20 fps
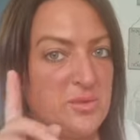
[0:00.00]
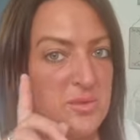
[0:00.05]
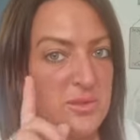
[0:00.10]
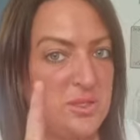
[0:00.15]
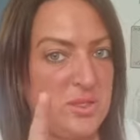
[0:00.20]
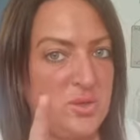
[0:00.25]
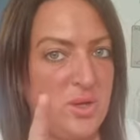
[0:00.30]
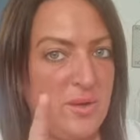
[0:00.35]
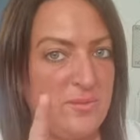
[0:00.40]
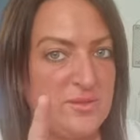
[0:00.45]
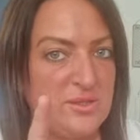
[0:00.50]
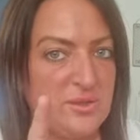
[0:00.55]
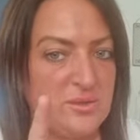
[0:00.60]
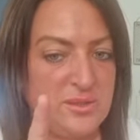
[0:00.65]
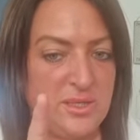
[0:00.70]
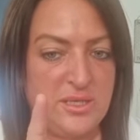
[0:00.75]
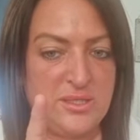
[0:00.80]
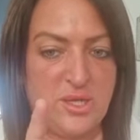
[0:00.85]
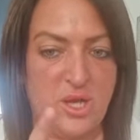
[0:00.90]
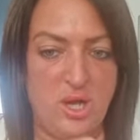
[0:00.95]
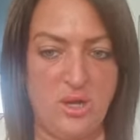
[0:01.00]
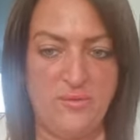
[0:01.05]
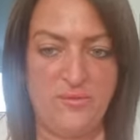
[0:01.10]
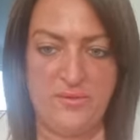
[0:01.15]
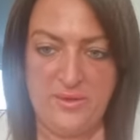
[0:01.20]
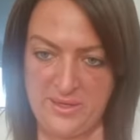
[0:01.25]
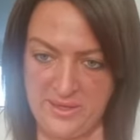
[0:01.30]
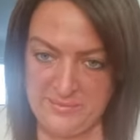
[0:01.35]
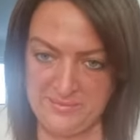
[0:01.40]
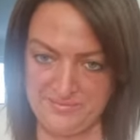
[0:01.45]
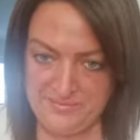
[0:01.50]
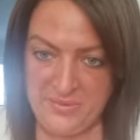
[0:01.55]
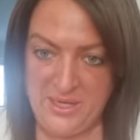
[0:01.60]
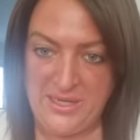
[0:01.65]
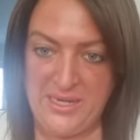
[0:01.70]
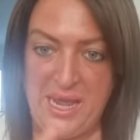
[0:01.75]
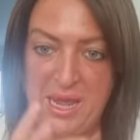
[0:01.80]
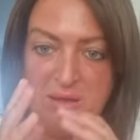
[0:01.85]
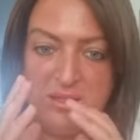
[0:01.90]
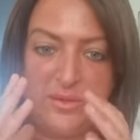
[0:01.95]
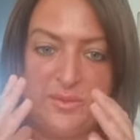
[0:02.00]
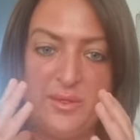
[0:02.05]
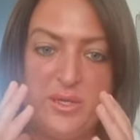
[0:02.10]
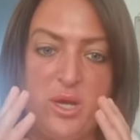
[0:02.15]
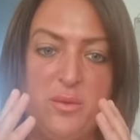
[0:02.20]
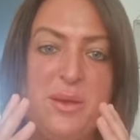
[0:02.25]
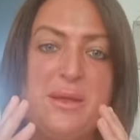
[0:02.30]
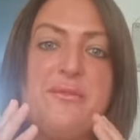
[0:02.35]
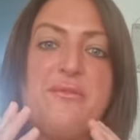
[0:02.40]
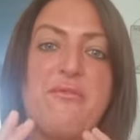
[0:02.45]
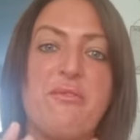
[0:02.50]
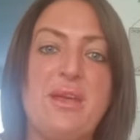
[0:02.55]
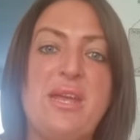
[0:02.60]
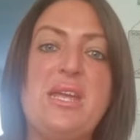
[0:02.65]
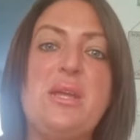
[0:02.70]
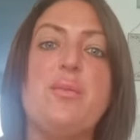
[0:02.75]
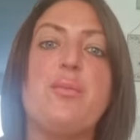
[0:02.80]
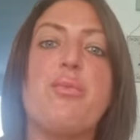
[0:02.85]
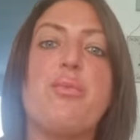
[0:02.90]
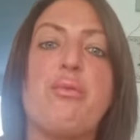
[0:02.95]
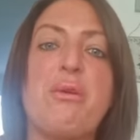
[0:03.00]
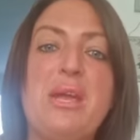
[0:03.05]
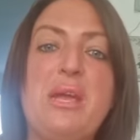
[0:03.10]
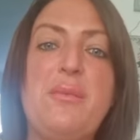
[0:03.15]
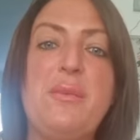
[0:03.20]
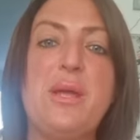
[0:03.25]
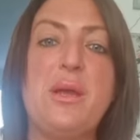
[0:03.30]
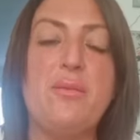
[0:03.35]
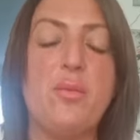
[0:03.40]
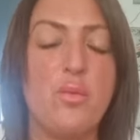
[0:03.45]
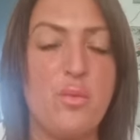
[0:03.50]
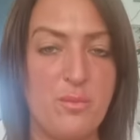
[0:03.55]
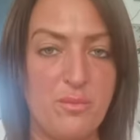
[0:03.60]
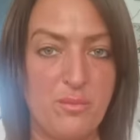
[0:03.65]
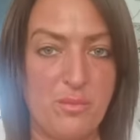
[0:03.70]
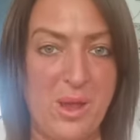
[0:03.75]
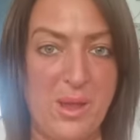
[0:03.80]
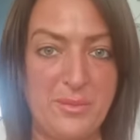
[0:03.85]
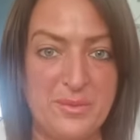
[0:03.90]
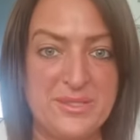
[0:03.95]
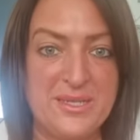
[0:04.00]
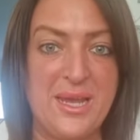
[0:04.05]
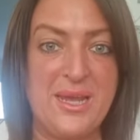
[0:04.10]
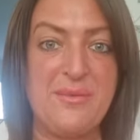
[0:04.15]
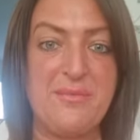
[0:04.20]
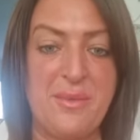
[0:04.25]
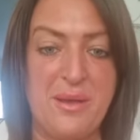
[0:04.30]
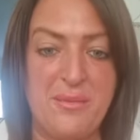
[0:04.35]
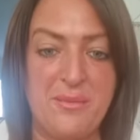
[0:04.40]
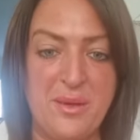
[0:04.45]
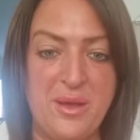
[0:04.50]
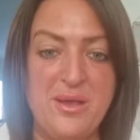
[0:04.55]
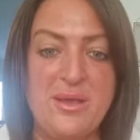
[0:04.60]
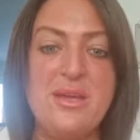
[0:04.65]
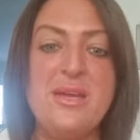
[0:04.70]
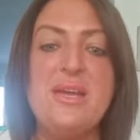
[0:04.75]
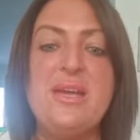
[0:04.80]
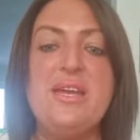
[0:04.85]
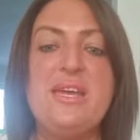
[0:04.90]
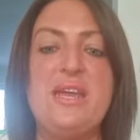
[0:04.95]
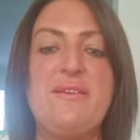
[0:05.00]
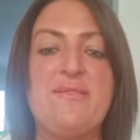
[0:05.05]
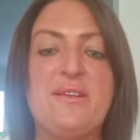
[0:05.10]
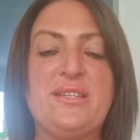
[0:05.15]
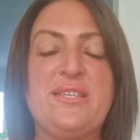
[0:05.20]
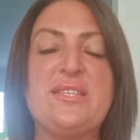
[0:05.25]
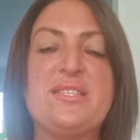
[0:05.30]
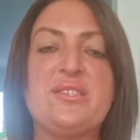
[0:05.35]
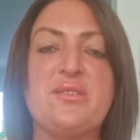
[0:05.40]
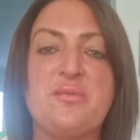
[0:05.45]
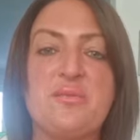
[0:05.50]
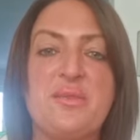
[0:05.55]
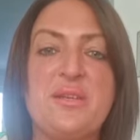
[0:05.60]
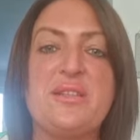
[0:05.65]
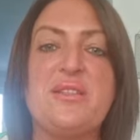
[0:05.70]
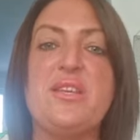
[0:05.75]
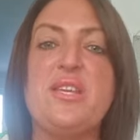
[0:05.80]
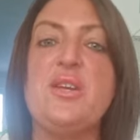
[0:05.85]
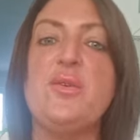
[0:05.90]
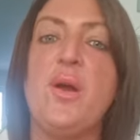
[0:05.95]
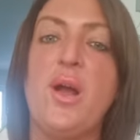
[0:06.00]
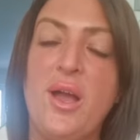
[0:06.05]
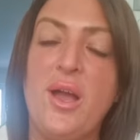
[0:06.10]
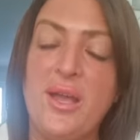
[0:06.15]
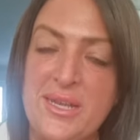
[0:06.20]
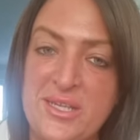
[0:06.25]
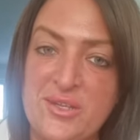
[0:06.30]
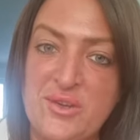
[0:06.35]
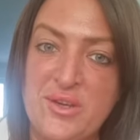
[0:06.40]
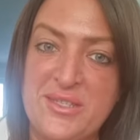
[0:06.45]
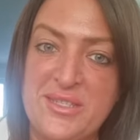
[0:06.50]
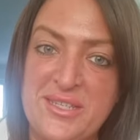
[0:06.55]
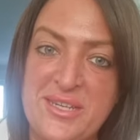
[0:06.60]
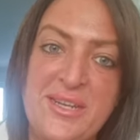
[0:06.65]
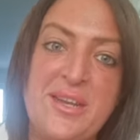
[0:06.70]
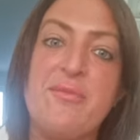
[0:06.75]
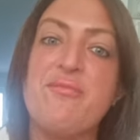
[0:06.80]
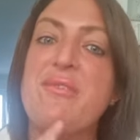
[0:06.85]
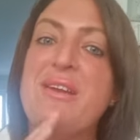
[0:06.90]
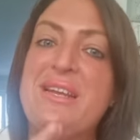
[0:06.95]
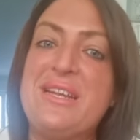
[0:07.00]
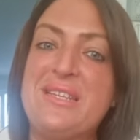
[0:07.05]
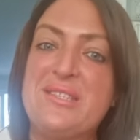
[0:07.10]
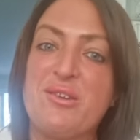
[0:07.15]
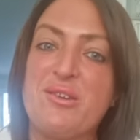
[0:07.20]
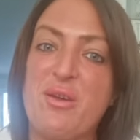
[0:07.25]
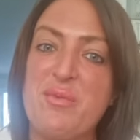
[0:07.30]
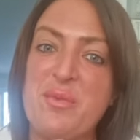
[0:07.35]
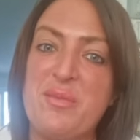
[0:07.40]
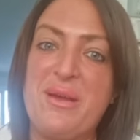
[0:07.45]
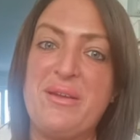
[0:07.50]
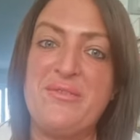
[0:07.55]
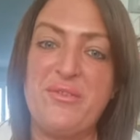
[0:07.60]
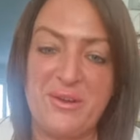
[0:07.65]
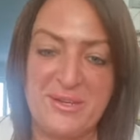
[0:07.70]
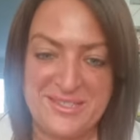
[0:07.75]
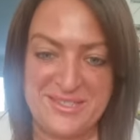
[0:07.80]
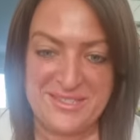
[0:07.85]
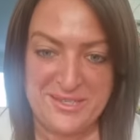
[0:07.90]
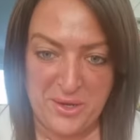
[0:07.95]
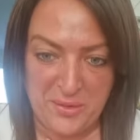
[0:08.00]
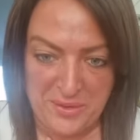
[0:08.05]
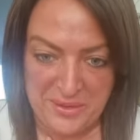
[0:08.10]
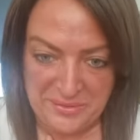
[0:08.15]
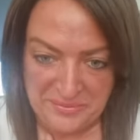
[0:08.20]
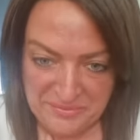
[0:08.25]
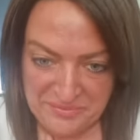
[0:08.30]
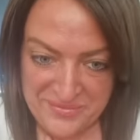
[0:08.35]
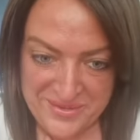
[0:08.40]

we do have Sundays off, and how to become a free premium website member if that is something that you are interested in. I'm really sorry, but my voice is going.